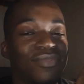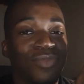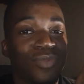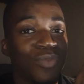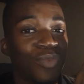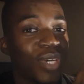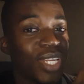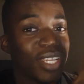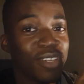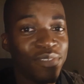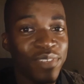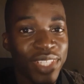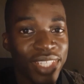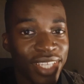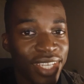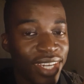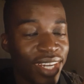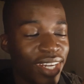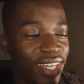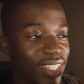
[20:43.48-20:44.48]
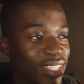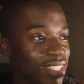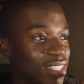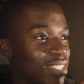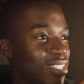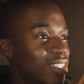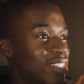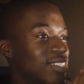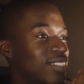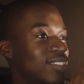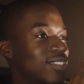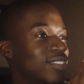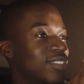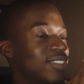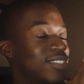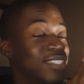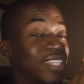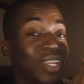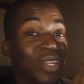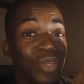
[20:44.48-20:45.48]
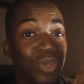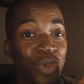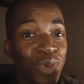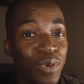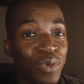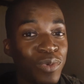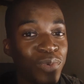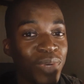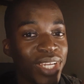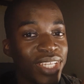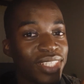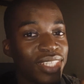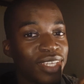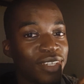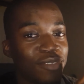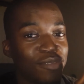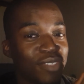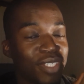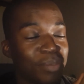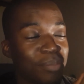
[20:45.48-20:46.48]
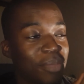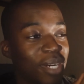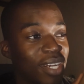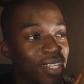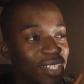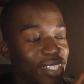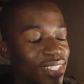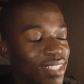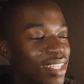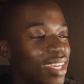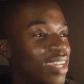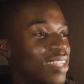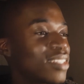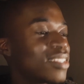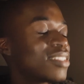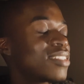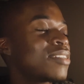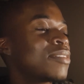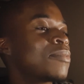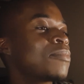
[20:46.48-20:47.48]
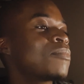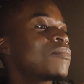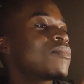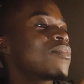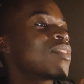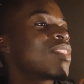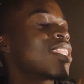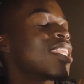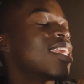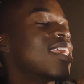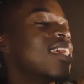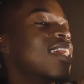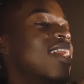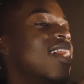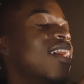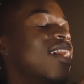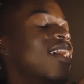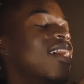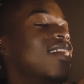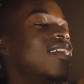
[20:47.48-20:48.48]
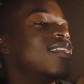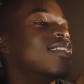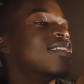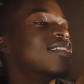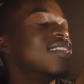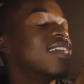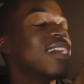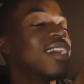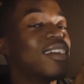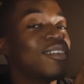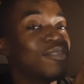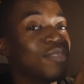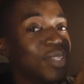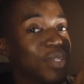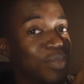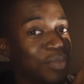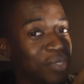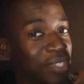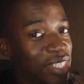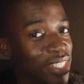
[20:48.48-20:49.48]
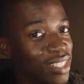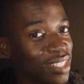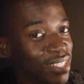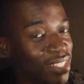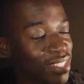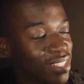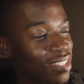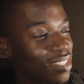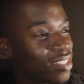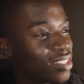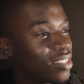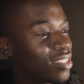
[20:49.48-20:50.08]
Whatever they ask, they know why they've demanded that, and they have their reasons.